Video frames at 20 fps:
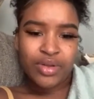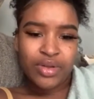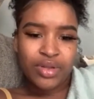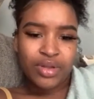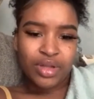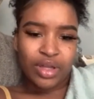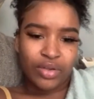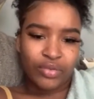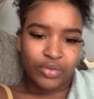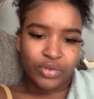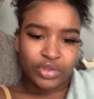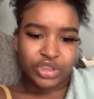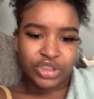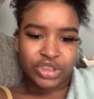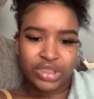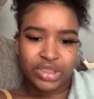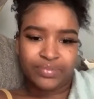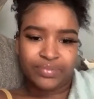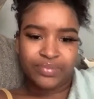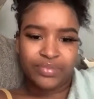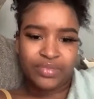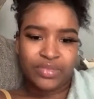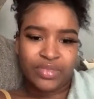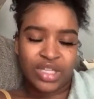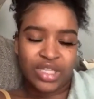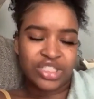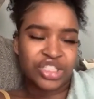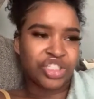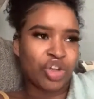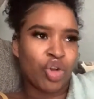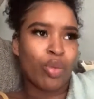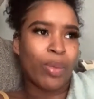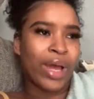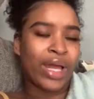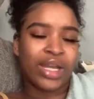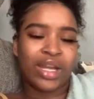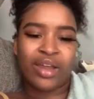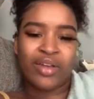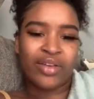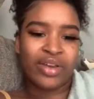Like, real shit. This show
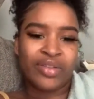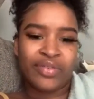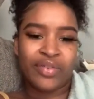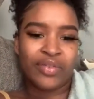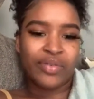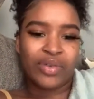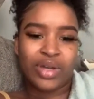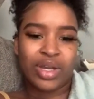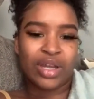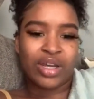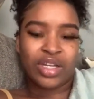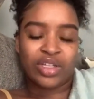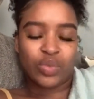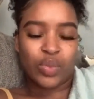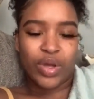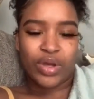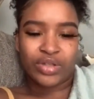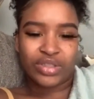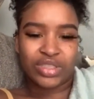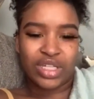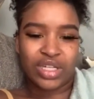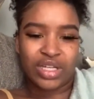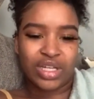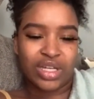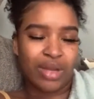might not even been done as well as they did.